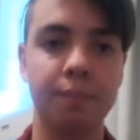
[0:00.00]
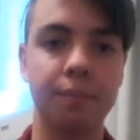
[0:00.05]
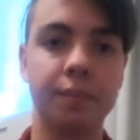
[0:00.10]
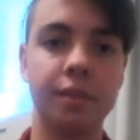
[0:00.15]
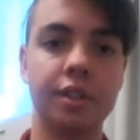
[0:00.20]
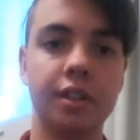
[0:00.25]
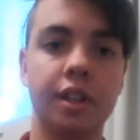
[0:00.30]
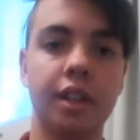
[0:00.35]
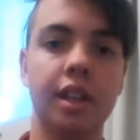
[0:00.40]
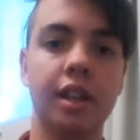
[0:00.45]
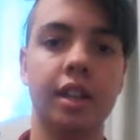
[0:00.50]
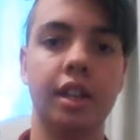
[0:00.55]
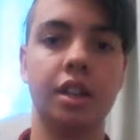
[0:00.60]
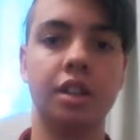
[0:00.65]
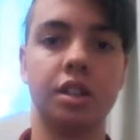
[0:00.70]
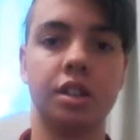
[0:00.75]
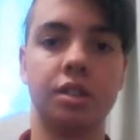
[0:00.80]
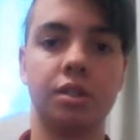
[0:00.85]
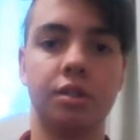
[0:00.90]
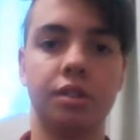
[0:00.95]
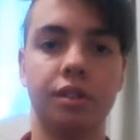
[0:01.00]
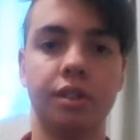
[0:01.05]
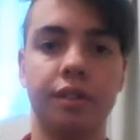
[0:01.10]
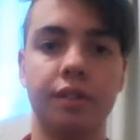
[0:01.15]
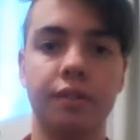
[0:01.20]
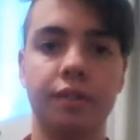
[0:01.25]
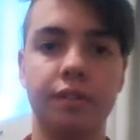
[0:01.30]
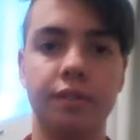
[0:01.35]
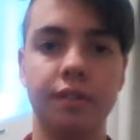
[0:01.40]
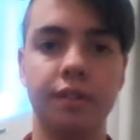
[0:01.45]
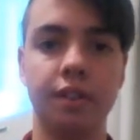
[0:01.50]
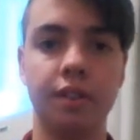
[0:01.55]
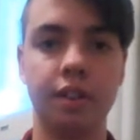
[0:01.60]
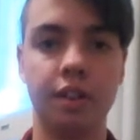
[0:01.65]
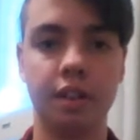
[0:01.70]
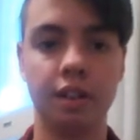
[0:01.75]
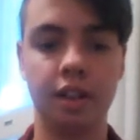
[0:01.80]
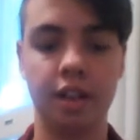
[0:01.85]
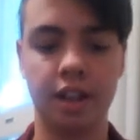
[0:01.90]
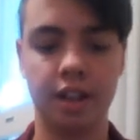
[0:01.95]
So yeah, they just sort of
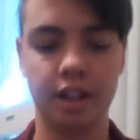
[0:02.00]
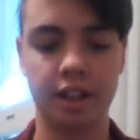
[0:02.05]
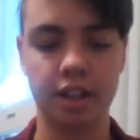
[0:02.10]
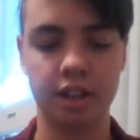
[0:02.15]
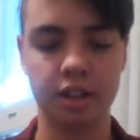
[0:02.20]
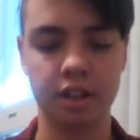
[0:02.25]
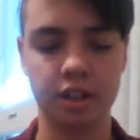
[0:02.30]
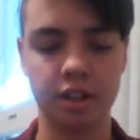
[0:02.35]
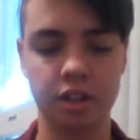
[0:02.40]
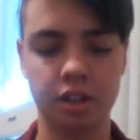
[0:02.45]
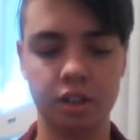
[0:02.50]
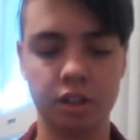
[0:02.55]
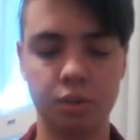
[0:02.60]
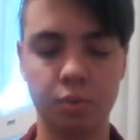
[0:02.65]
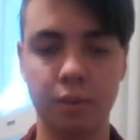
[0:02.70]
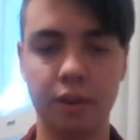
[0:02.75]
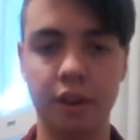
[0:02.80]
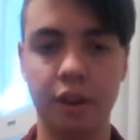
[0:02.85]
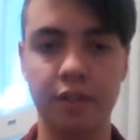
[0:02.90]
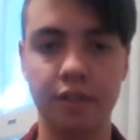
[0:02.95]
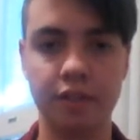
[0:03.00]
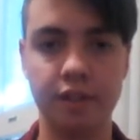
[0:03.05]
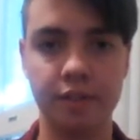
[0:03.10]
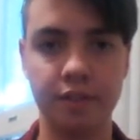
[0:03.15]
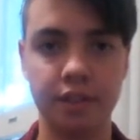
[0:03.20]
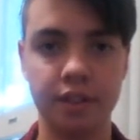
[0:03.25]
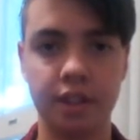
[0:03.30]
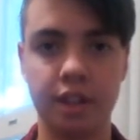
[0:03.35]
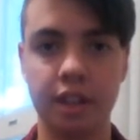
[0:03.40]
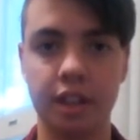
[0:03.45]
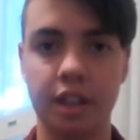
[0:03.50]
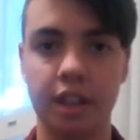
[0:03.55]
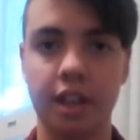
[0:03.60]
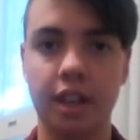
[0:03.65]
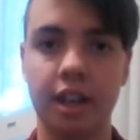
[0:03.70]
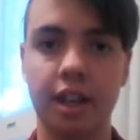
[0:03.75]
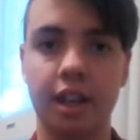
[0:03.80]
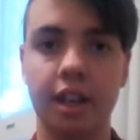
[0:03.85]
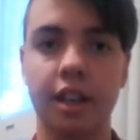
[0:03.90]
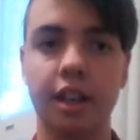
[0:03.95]
like just went over everything,
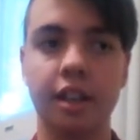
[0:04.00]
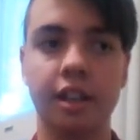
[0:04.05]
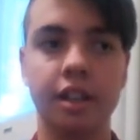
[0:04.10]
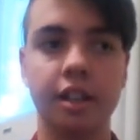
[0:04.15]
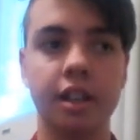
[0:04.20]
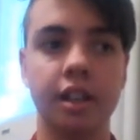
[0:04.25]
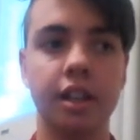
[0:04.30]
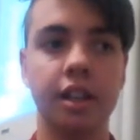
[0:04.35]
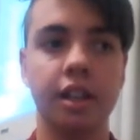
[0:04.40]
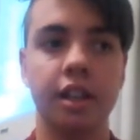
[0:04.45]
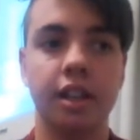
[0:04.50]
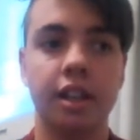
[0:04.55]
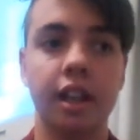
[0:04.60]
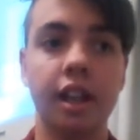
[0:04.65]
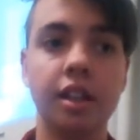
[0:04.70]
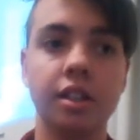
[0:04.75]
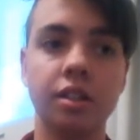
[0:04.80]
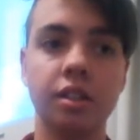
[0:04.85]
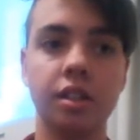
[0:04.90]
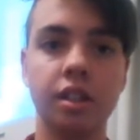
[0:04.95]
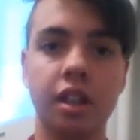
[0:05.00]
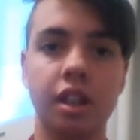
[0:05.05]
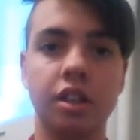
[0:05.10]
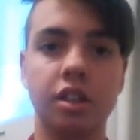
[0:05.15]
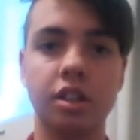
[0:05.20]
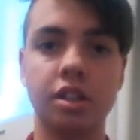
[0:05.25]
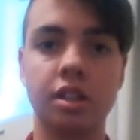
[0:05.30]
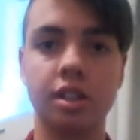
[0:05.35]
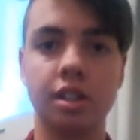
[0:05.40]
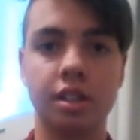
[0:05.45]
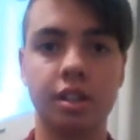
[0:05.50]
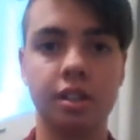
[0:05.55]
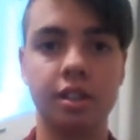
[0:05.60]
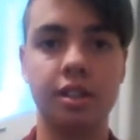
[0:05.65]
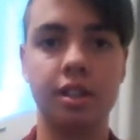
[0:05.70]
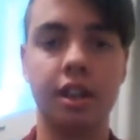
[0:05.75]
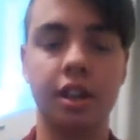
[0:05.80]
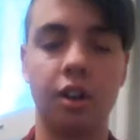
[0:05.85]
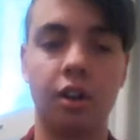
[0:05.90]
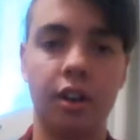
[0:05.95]
and yeah, so they just
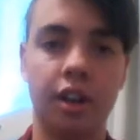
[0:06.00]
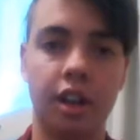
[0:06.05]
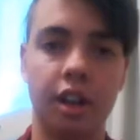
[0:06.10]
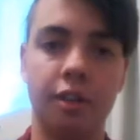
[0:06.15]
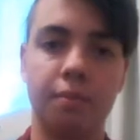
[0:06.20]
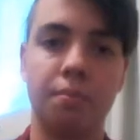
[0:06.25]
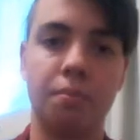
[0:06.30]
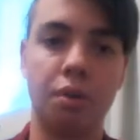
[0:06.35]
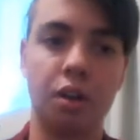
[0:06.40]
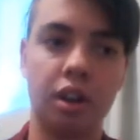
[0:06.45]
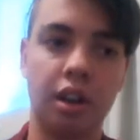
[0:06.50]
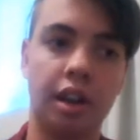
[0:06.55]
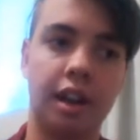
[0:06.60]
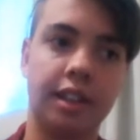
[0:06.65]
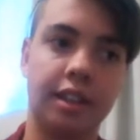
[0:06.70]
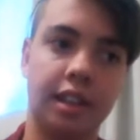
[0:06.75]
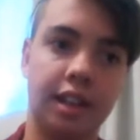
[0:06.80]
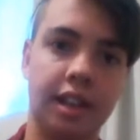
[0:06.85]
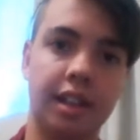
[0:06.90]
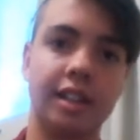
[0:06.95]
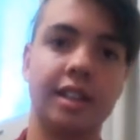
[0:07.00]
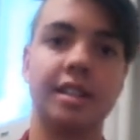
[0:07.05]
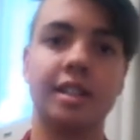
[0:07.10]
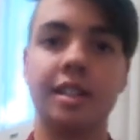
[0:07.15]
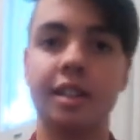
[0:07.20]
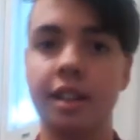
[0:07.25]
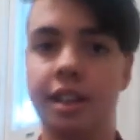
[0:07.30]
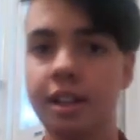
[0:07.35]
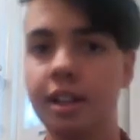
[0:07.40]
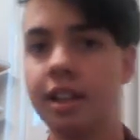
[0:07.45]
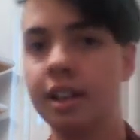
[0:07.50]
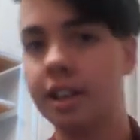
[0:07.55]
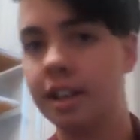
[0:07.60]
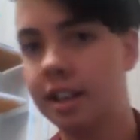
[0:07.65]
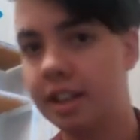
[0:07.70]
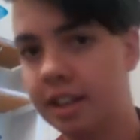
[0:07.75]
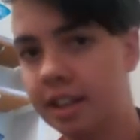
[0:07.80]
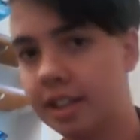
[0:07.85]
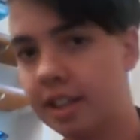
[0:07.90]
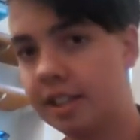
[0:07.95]
said, oh yeah, per guidelines,
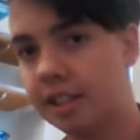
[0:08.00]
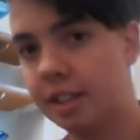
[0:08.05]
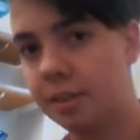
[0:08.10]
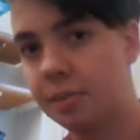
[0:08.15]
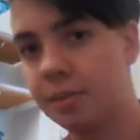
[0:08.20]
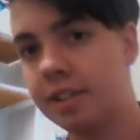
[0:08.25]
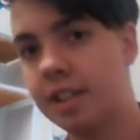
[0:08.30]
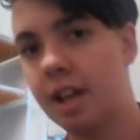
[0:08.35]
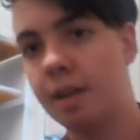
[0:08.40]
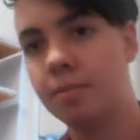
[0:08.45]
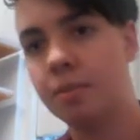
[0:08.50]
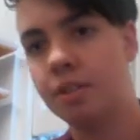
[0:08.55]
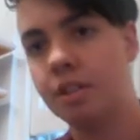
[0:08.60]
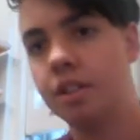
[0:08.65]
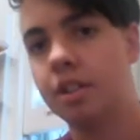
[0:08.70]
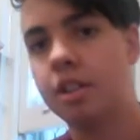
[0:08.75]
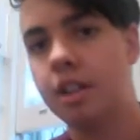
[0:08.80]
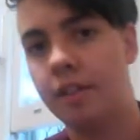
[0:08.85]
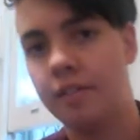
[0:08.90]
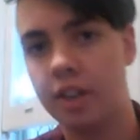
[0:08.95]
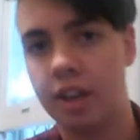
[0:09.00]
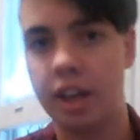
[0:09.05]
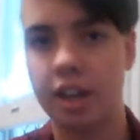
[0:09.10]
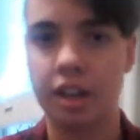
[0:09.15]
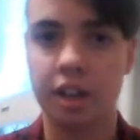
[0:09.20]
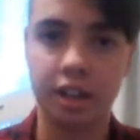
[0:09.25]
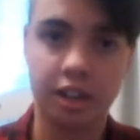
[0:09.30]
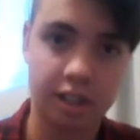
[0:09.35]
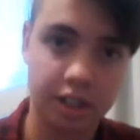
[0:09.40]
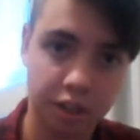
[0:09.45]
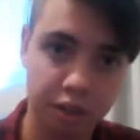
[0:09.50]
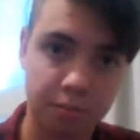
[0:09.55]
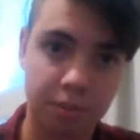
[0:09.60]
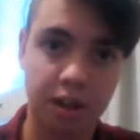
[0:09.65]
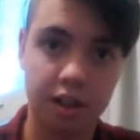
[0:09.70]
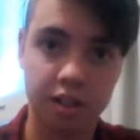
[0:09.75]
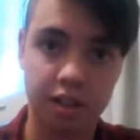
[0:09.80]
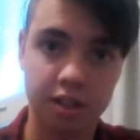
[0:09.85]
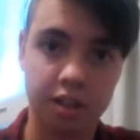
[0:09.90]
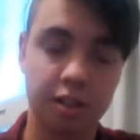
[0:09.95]
this is what's happened. Have you had any sexual
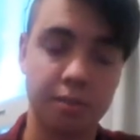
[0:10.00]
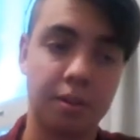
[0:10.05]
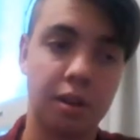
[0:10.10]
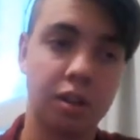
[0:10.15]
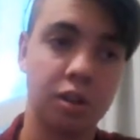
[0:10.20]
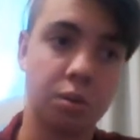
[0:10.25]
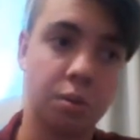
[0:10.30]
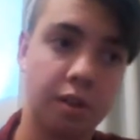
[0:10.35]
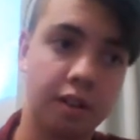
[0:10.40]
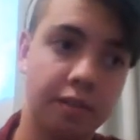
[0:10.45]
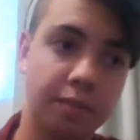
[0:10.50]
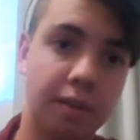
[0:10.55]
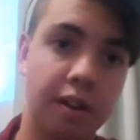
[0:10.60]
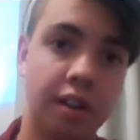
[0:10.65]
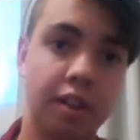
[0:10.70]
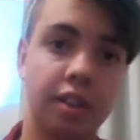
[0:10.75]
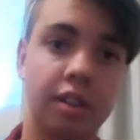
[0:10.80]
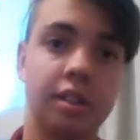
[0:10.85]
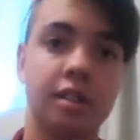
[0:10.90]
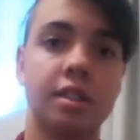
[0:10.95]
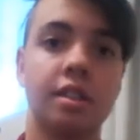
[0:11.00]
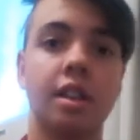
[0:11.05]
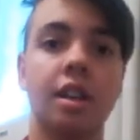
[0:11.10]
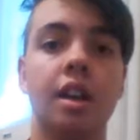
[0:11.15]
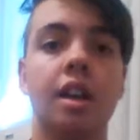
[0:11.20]
partners in the past 12 months?